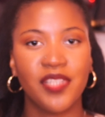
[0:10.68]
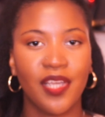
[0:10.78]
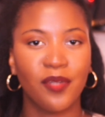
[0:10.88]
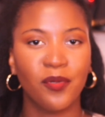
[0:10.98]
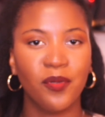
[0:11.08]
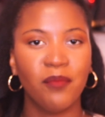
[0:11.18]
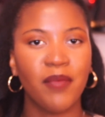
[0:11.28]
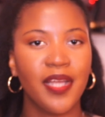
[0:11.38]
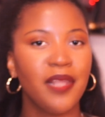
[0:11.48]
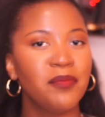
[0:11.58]
channel.
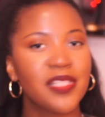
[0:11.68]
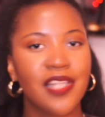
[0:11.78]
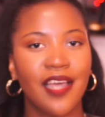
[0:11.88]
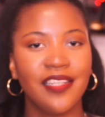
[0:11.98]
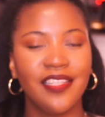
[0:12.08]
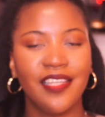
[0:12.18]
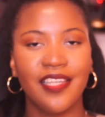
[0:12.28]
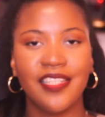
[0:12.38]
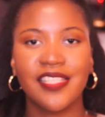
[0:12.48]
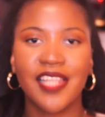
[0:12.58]
My name is Nani
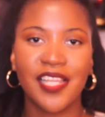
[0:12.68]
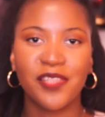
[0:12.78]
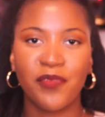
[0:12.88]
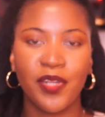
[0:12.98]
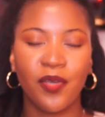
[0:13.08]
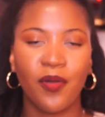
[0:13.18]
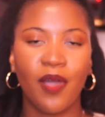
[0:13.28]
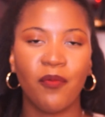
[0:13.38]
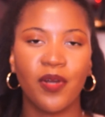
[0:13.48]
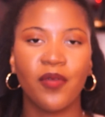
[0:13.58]
and in today's video
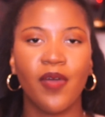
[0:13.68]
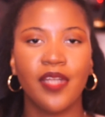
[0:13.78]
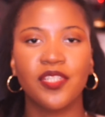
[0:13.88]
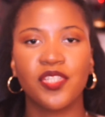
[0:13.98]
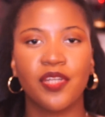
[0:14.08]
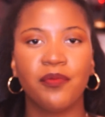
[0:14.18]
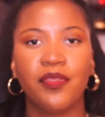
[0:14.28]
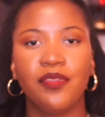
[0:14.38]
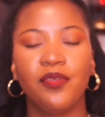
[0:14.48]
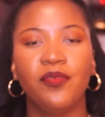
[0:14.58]
I want to go ahead and share
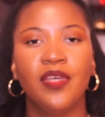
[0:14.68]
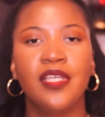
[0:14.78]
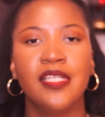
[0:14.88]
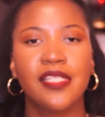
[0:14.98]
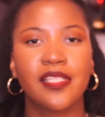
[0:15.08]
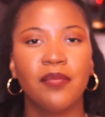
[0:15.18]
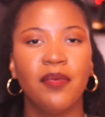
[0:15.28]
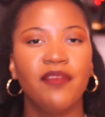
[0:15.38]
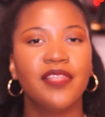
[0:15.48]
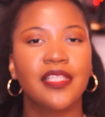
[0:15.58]
with you
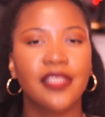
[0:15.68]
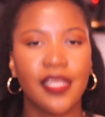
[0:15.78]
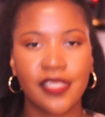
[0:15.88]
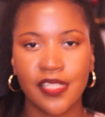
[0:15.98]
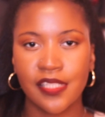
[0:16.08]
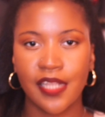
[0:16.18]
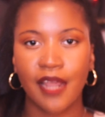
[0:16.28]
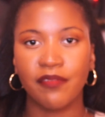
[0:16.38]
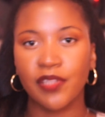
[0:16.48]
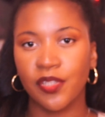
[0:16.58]
some of the lessons that
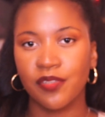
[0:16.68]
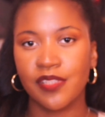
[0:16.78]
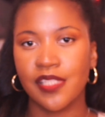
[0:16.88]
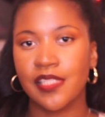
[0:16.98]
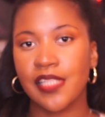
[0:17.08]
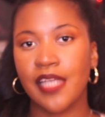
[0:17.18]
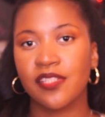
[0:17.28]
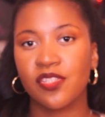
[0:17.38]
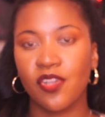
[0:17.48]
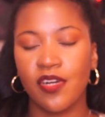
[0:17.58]
I've learned since I
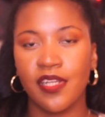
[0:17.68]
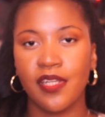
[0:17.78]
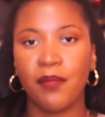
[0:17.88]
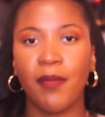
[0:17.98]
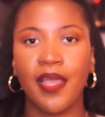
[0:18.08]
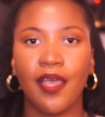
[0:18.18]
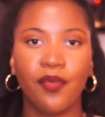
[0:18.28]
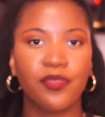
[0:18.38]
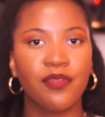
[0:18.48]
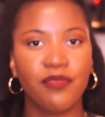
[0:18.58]
started my
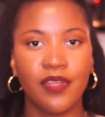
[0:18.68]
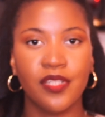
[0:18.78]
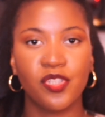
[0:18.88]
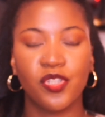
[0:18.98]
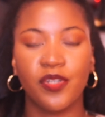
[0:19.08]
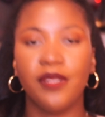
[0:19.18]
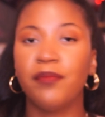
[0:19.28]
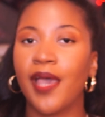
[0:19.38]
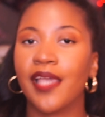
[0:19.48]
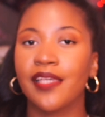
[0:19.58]
health and fitness journey
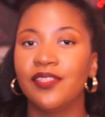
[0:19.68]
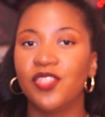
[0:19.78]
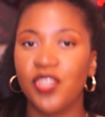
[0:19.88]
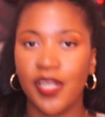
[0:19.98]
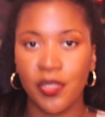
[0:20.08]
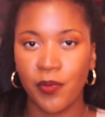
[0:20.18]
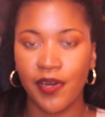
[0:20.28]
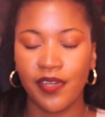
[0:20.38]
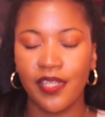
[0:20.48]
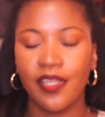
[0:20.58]
back in
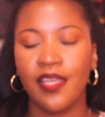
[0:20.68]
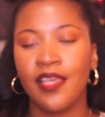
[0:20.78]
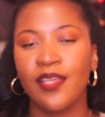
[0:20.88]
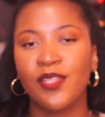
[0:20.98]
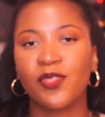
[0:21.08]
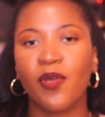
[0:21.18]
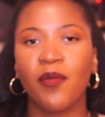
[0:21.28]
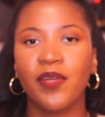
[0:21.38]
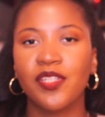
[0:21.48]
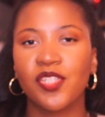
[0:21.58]
January. So
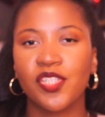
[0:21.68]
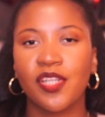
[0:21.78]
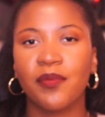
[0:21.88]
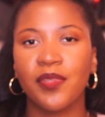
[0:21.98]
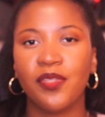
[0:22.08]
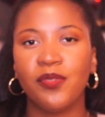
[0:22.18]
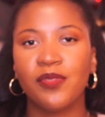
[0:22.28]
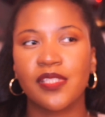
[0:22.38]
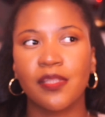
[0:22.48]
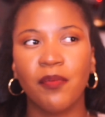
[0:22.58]
I want to just share with
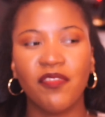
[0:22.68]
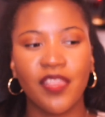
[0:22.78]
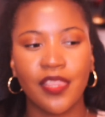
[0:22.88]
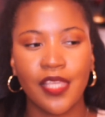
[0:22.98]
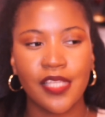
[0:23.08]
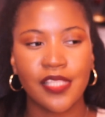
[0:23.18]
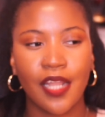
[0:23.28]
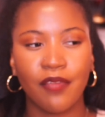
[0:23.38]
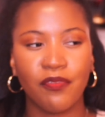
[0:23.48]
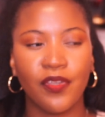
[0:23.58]
you some of the things
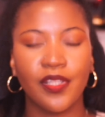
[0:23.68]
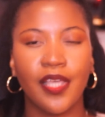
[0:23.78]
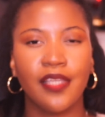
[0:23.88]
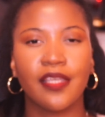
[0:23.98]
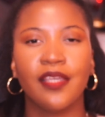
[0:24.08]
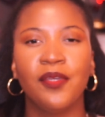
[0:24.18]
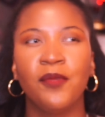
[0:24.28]
that I feel like